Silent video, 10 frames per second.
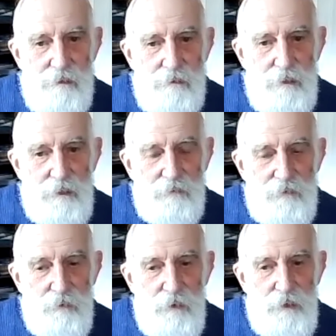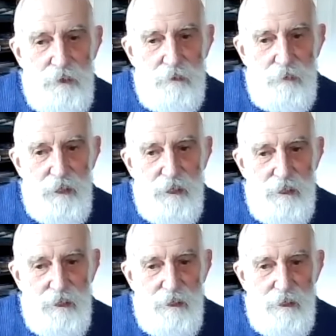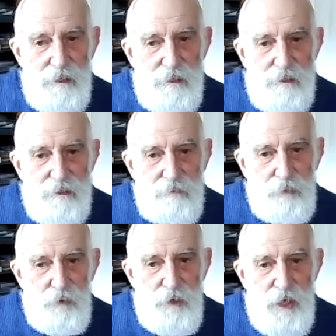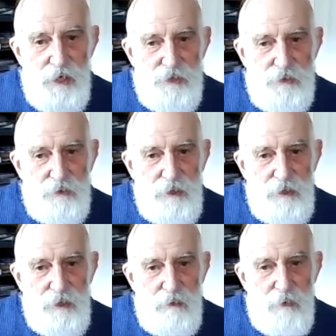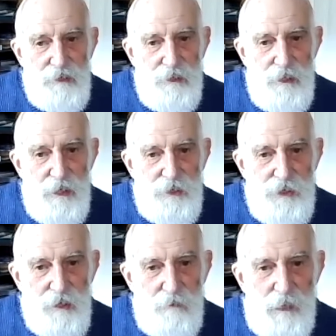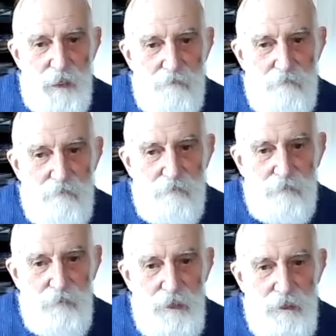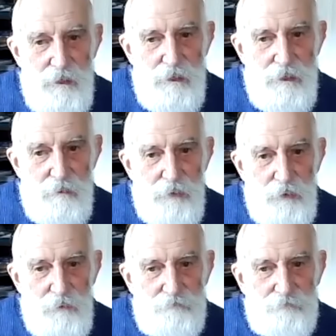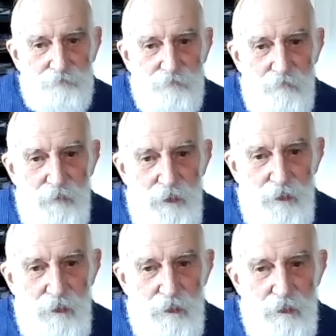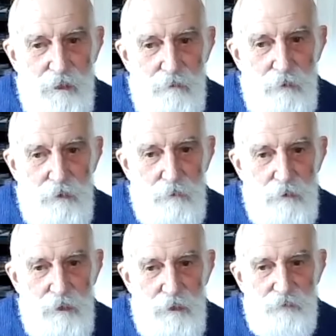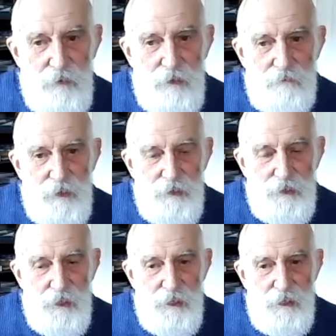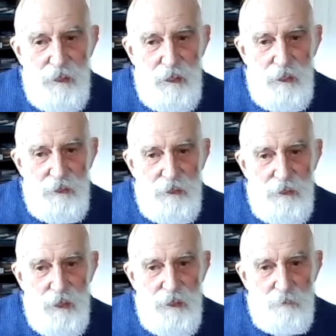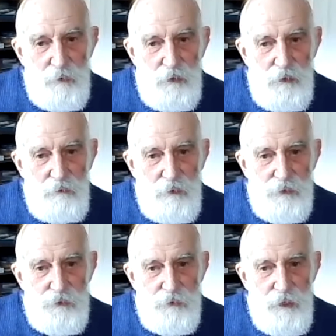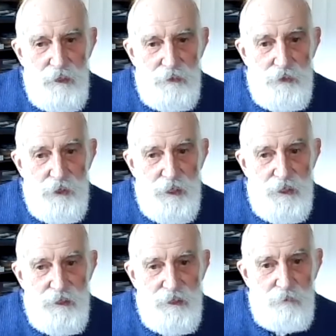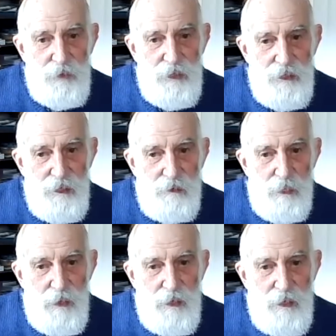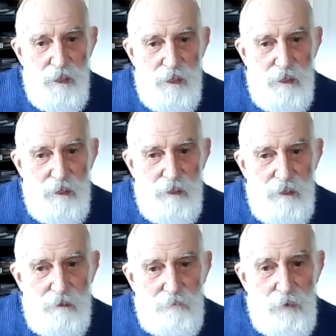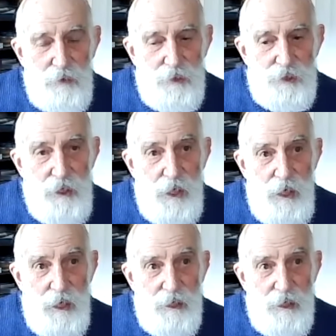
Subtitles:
Well, if you want to be more natural, go back to nature. Simple. What if you live in a city in a high-rise block where there's usually a tree somewhere? Look at the sky.